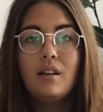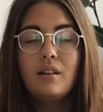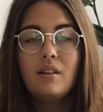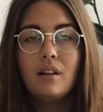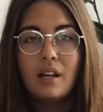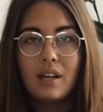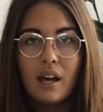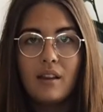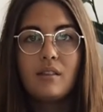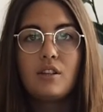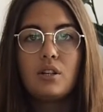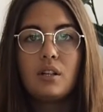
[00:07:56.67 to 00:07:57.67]
And
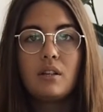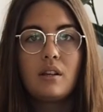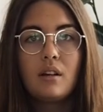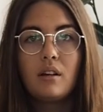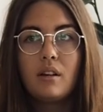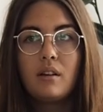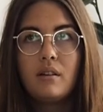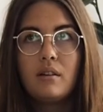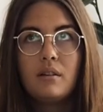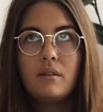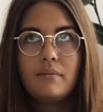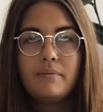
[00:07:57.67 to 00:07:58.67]
again, the
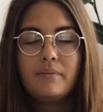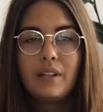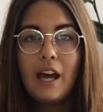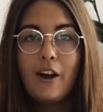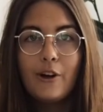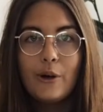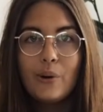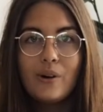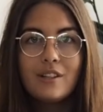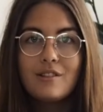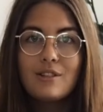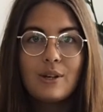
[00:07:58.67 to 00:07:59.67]
carrier
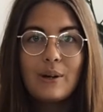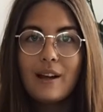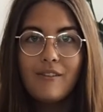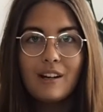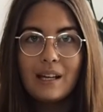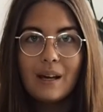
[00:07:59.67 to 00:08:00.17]
oils don't have any